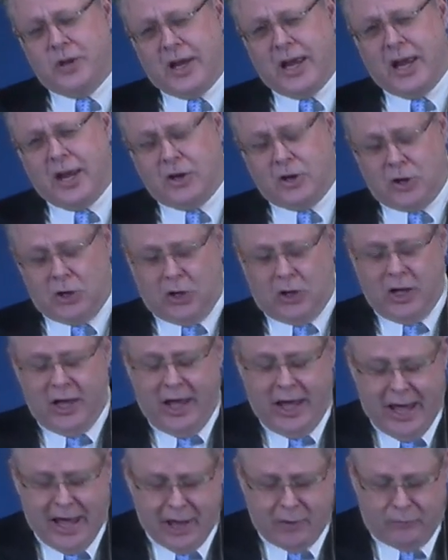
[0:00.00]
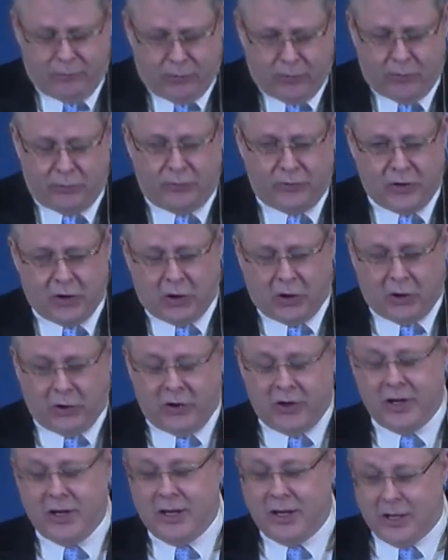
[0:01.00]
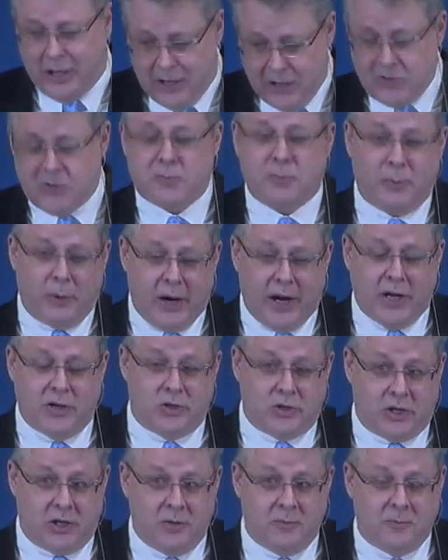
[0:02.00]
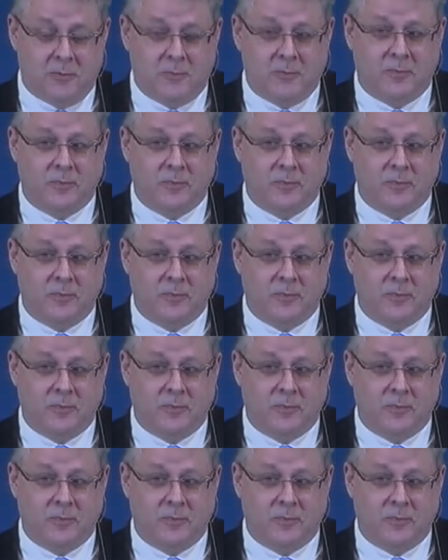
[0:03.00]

Daniel, had fulfilled inspiration.